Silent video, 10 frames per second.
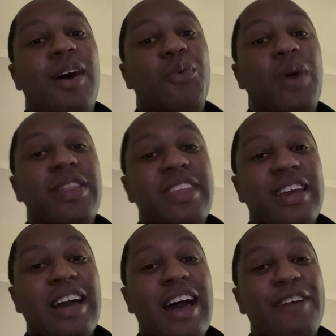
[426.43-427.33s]
one
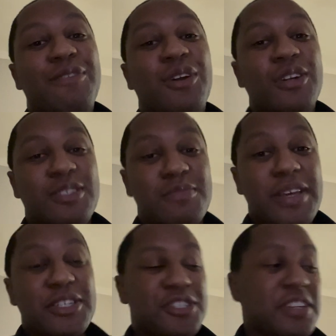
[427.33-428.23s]
thing I forgot to
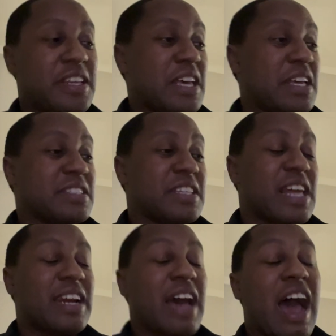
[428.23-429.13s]
mention is
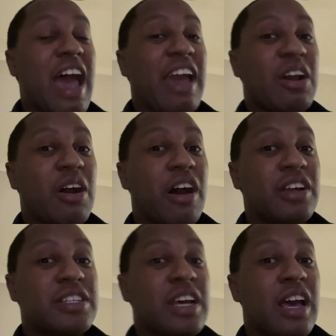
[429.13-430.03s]
that I
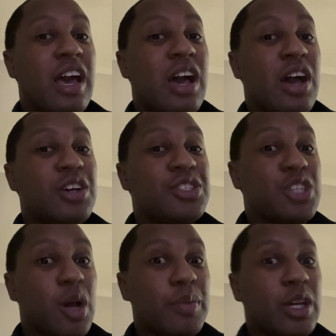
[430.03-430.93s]
got
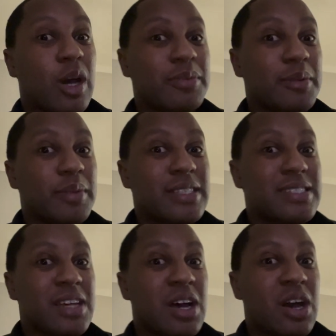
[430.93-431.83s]
so many
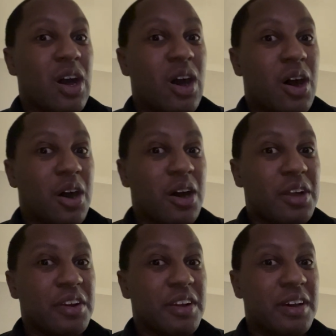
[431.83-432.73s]
compliments
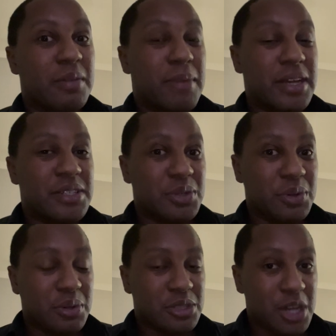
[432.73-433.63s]
on my
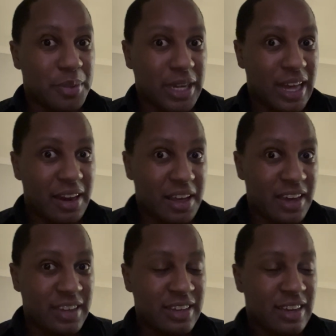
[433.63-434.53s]
Dior
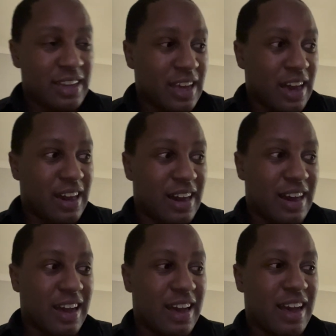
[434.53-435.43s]
Tobacolor.
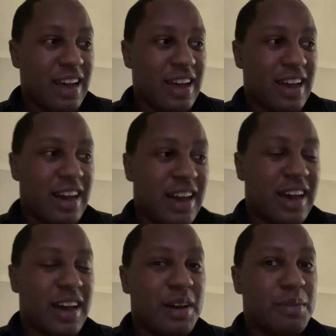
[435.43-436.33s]

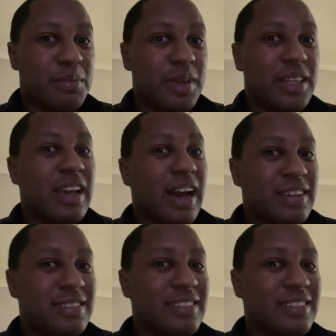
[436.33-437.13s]
Um, yeah,